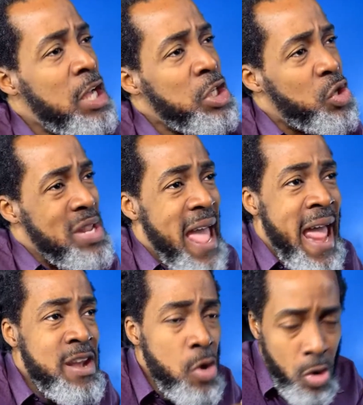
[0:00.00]
So the
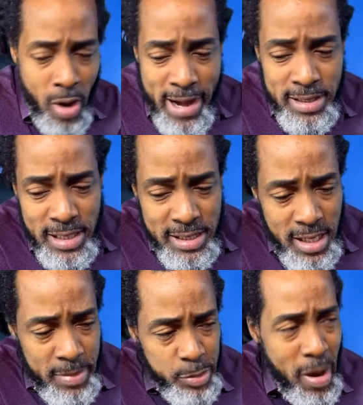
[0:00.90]
endocrine
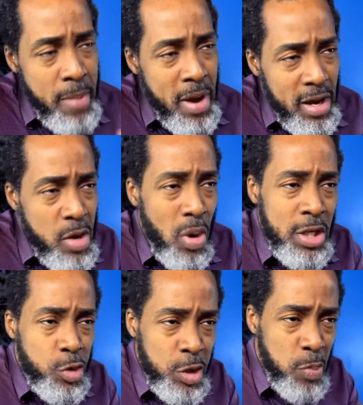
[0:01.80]
system is primarily what
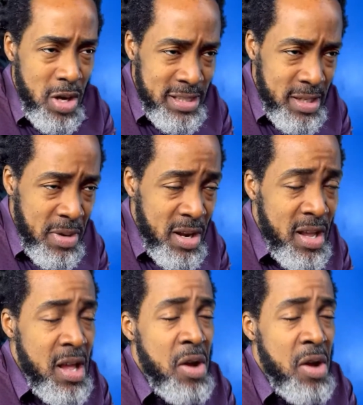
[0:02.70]
is responsible